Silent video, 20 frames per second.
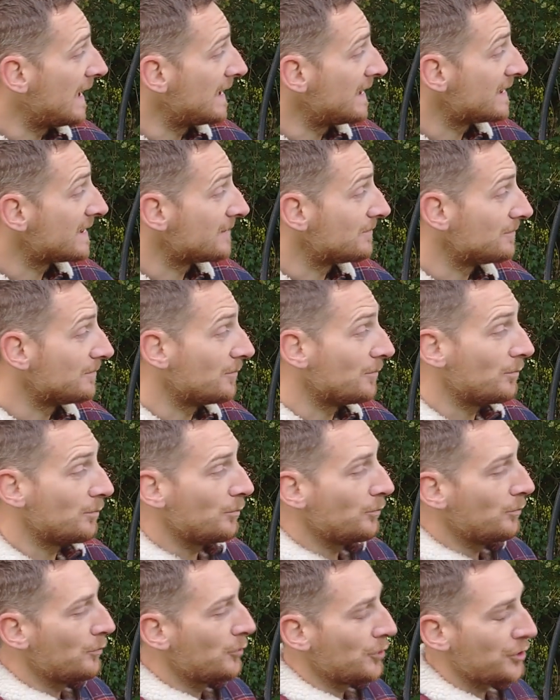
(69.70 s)
and
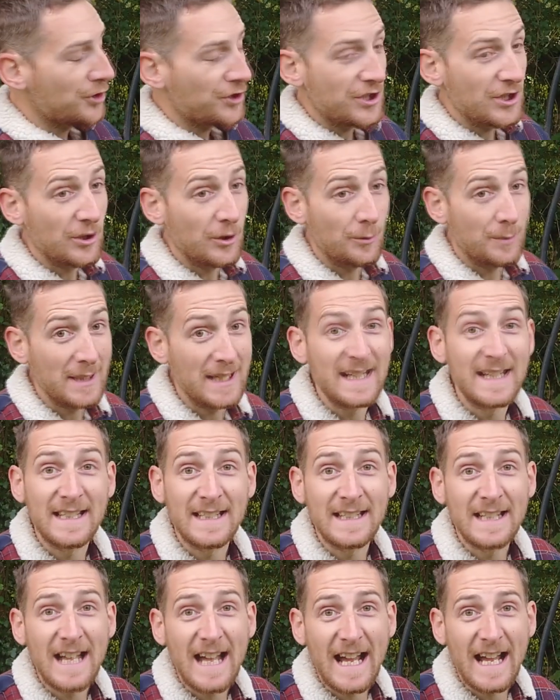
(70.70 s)
still
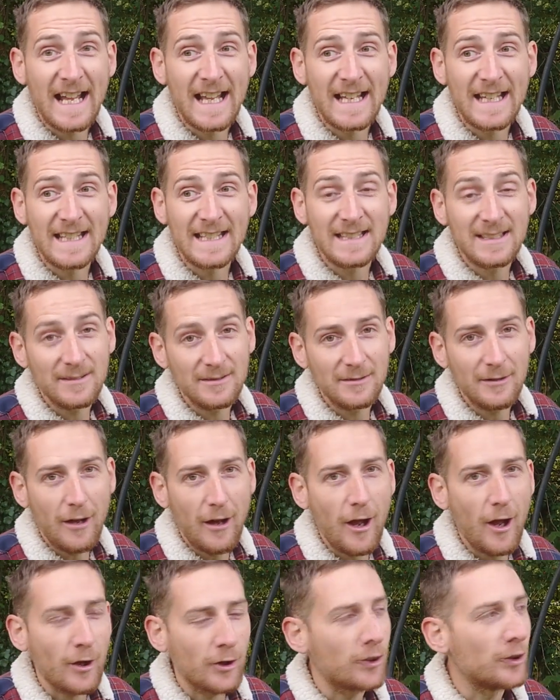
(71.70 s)
being a
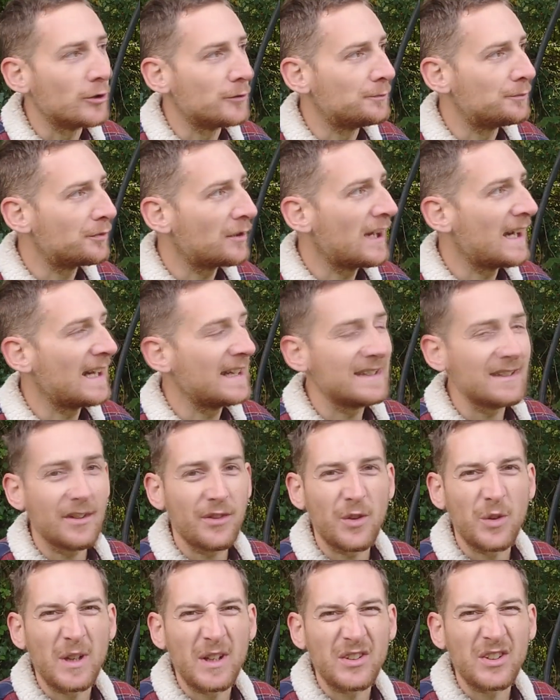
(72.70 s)
good
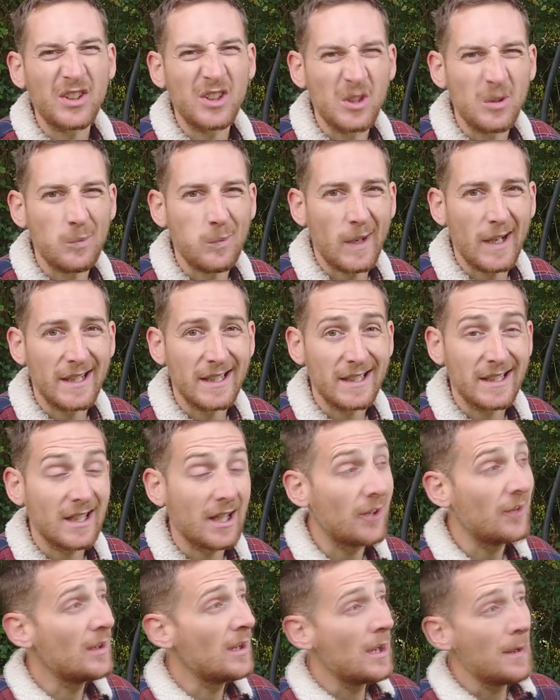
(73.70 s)
brand, I thought it's a good
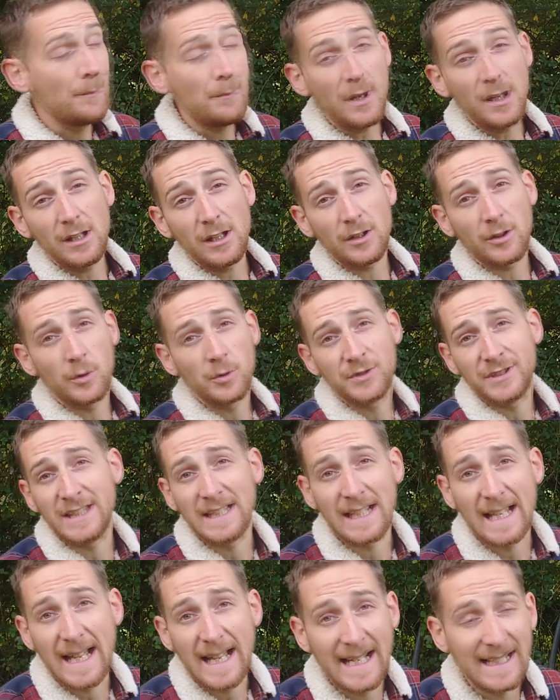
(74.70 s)
way to go. My
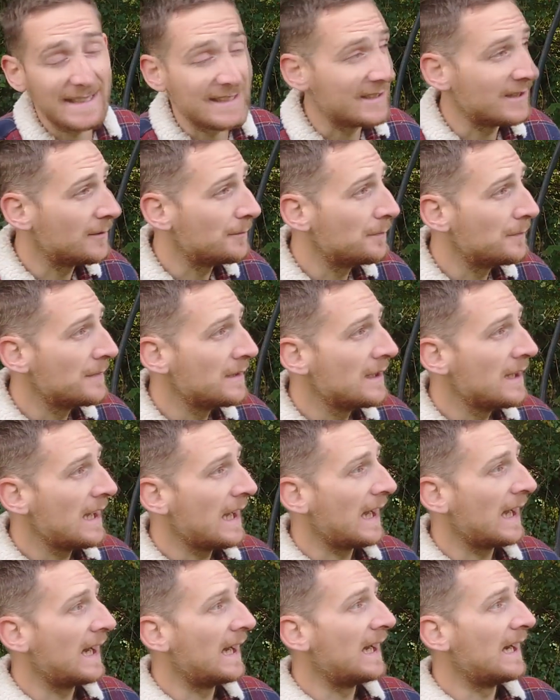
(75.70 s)
local dealer had them.
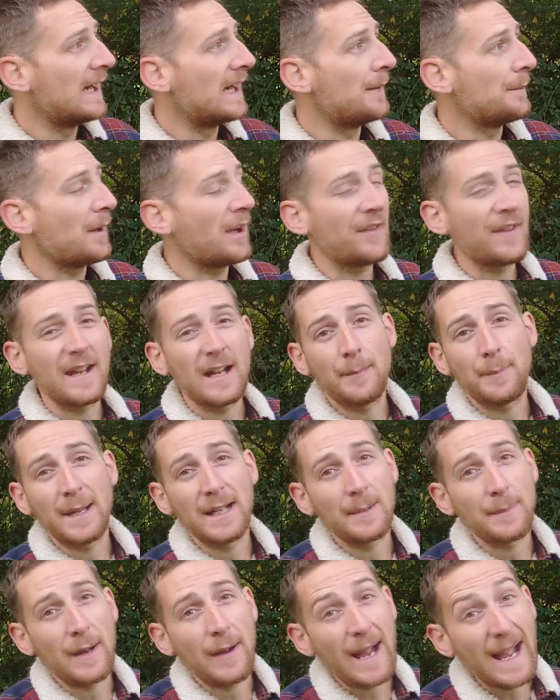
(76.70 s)
I
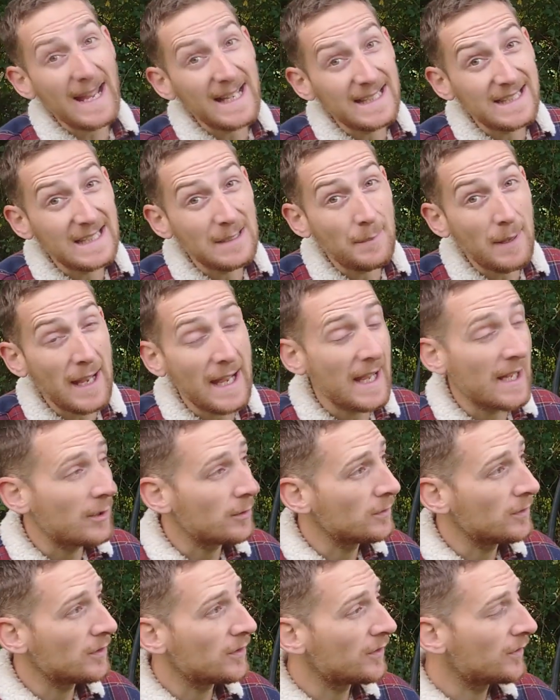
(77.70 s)
think I paid about
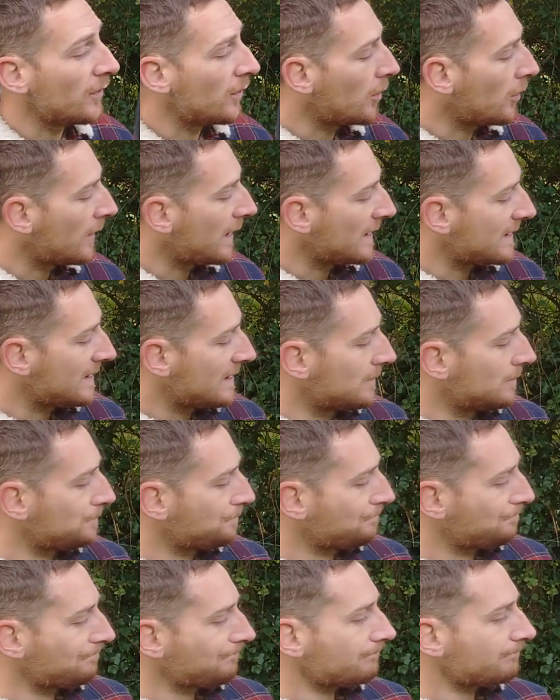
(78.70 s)
£80 for it,
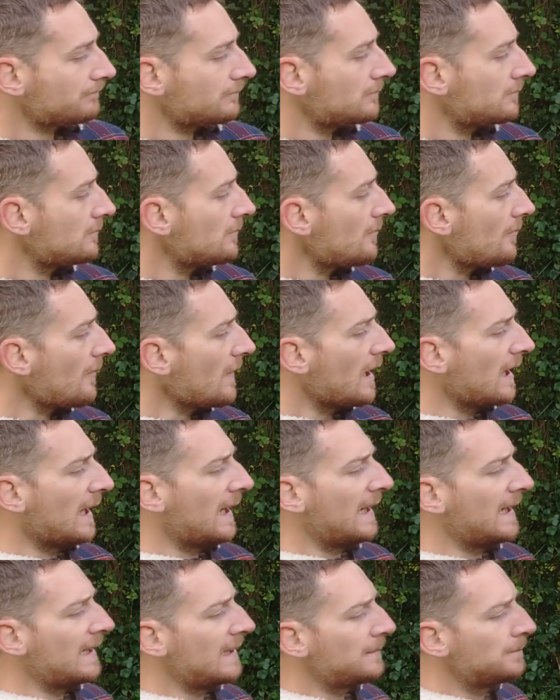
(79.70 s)

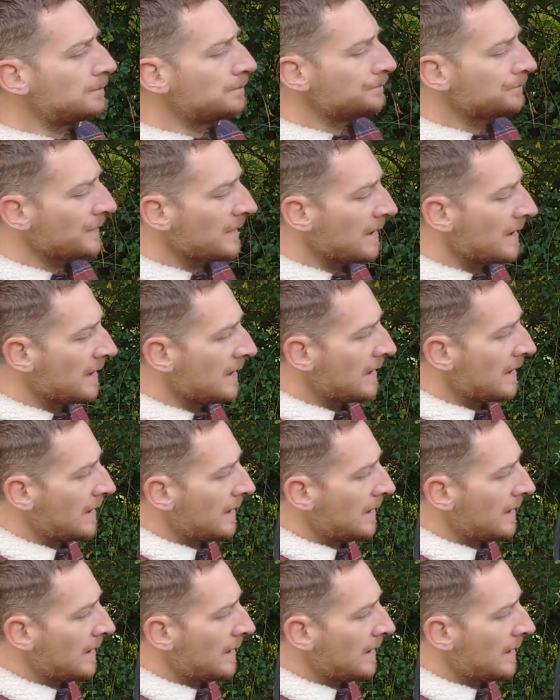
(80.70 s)
and